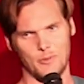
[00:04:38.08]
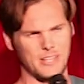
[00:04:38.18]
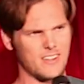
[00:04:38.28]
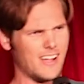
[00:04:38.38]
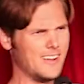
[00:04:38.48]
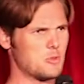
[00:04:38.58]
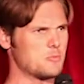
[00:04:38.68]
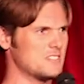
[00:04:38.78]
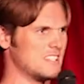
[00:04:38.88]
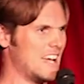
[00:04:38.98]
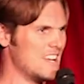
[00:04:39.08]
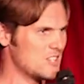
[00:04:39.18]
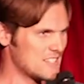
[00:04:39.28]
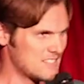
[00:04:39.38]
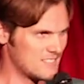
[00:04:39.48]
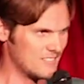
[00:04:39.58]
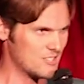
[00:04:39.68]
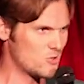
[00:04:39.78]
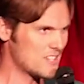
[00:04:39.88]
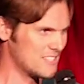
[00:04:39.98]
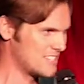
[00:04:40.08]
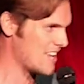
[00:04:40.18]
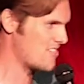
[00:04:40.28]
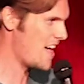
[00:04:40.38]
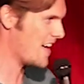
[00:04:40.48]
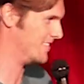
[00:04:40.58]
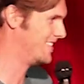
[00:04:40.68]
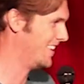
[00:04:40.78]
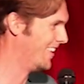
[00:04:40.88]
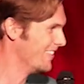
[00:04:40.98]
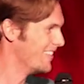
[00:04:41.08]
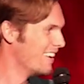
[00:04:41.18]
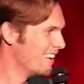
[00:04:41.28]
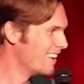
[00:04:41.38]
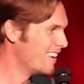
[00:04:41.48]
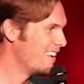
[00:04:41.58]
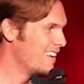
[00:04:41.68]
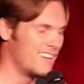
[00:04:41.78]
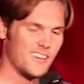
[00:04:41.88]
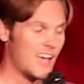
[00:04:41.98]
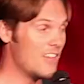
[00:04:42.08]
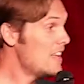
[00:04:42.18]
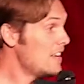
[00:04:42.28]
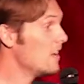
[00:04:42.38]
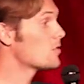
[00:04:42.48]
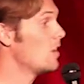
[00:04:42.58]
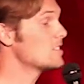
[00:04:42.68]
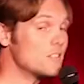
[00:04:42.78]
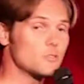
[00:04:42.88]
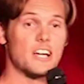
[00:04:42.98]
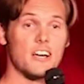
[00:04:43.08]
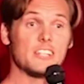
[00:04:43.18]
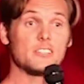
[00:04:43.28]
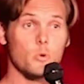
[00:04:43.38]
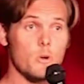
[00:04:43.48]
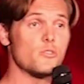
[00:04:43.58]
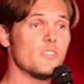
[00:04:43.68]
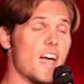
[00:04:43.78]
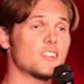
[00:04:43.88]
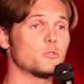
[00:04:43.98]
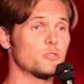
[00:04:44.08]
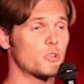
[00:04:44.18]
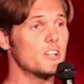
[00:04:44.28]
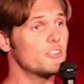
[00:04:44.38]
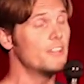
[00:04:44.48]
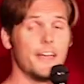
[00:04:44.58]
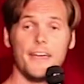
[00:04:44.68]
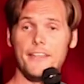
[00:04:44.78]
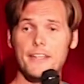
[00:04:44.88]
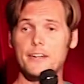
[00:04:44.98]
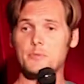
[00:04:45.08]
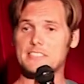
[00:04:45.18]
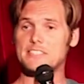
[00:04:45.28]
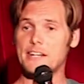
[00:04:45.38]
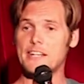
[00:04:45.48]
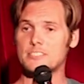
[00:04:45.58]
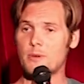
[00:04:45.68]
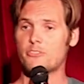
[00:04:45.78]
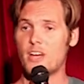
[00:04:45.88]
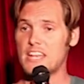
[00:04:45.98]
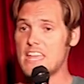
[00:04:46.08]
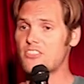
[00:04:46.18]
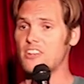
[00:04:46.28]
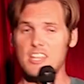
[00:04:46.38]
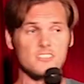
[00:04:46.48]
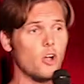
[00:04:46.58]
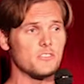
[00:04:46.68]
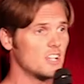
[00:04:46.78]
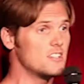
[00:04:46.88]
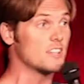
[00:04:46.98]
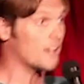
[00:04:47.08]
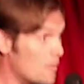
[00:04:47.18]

I'm like, I'm supposed to digest instructions like that. You know? And then it's also terrifying because we went through the actual drill, and then I'm like standing next to my friend Ethan, and all of a sudden he's like,